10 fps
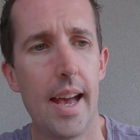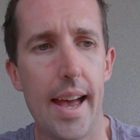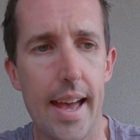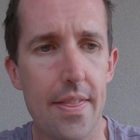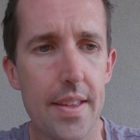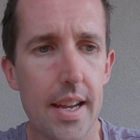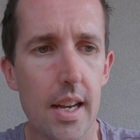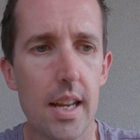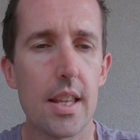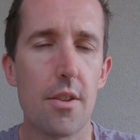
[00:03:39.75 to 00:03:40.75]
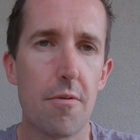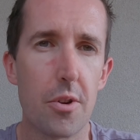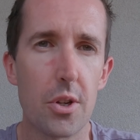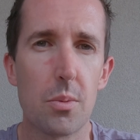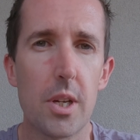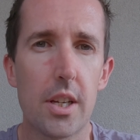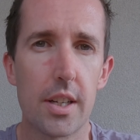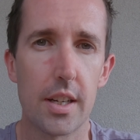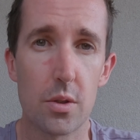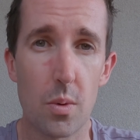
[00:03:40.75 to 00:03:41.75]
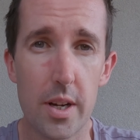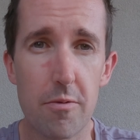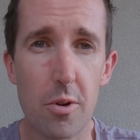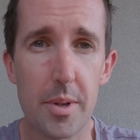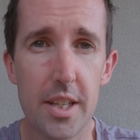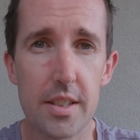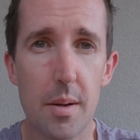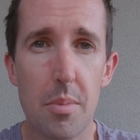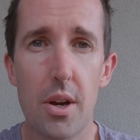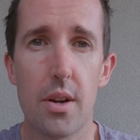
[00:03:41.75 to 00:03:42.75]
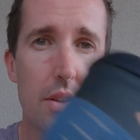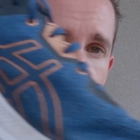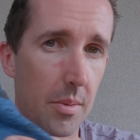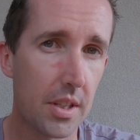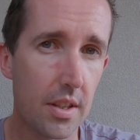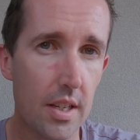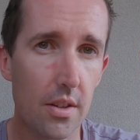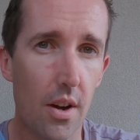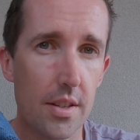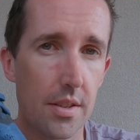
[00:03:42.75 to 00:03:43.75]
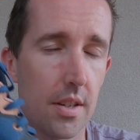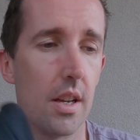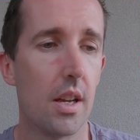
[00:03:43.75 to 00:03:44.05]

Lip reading: and then in the first week I did a 24-minute tempo, that was in these guys.